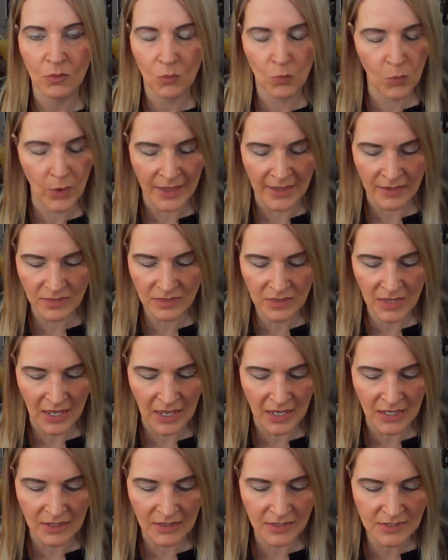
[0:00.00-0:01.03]
When
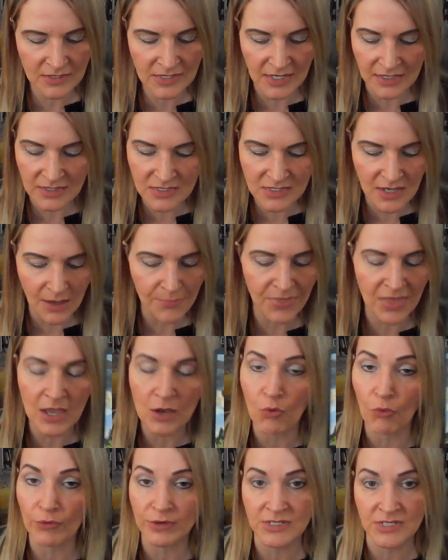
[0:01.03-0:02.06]
they said
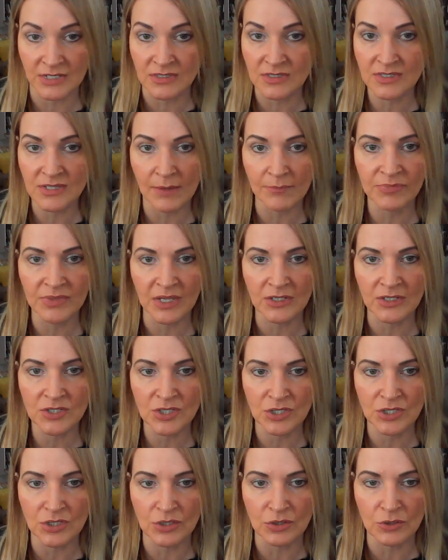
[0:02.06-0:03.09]
something or did something
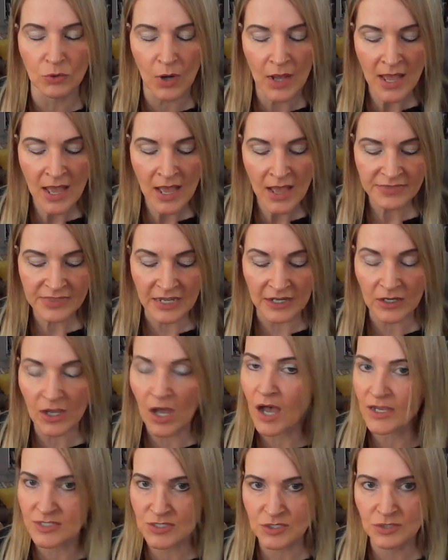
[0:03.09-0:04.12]
to you that
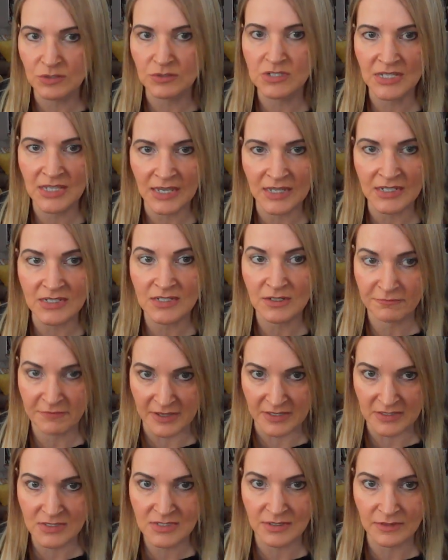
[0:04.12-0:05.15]
caused you to get
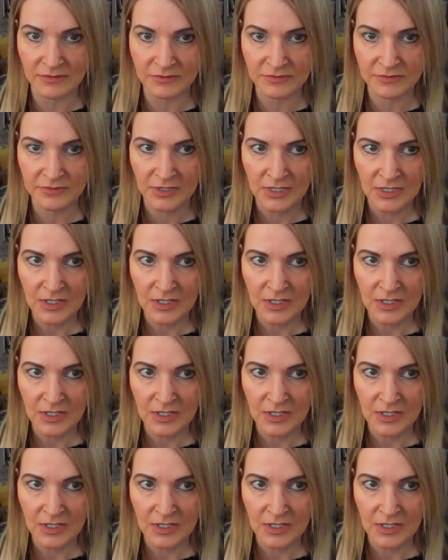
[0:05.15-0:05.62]
defensive.